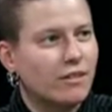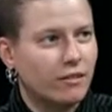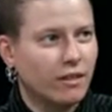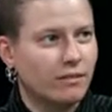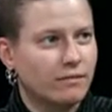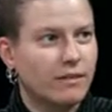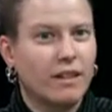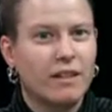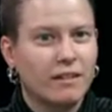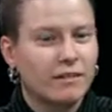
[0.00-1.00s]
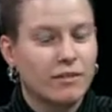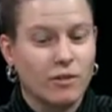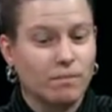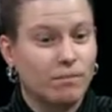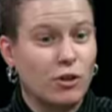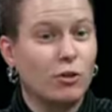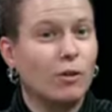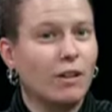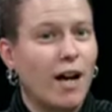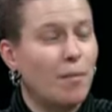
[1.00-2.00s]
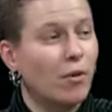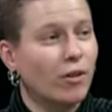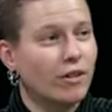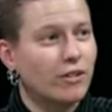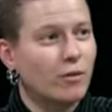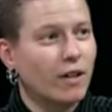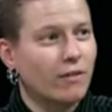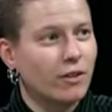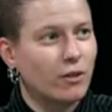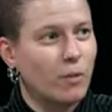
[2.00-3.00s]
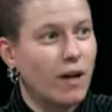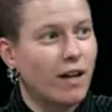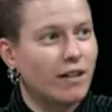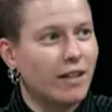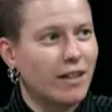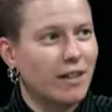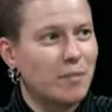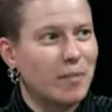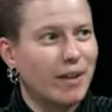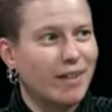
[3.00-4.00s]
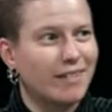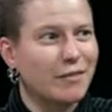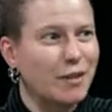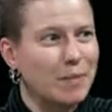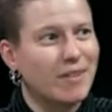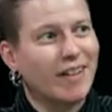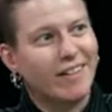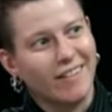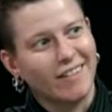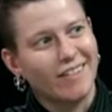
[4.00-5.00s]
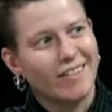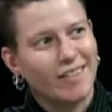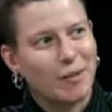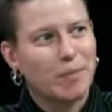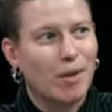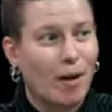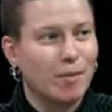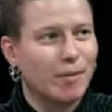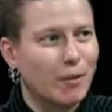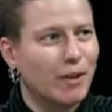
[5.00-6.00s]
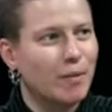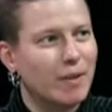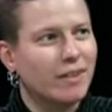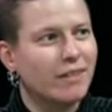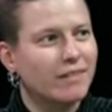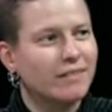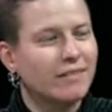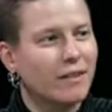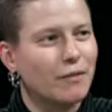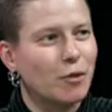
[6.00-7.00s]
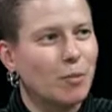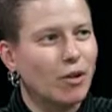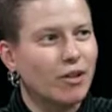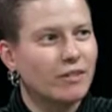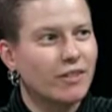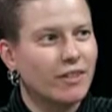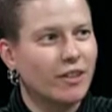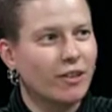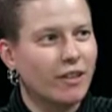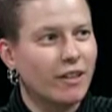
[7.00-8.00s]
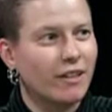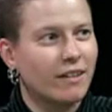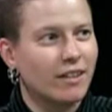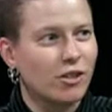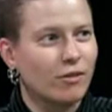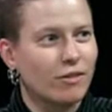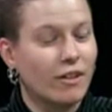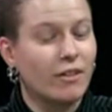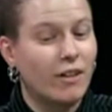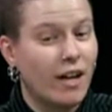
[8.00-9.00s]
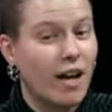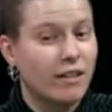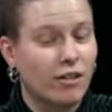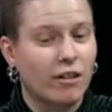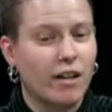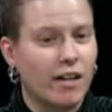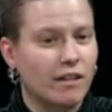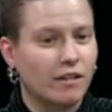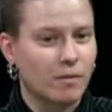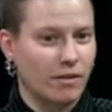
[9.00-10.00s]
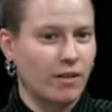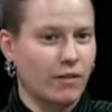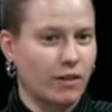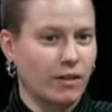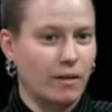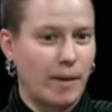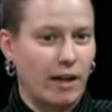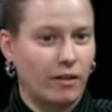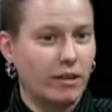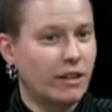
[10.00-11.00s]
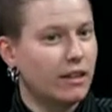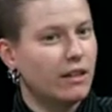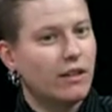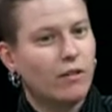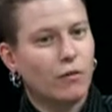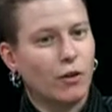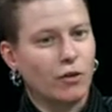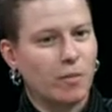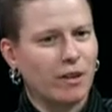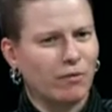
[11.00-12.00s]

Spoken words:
You can sort of do a lot more, do whatever you want on it, but the flip side is there probably will be a few more security issues, although I hadn't heard anything specifically about phones being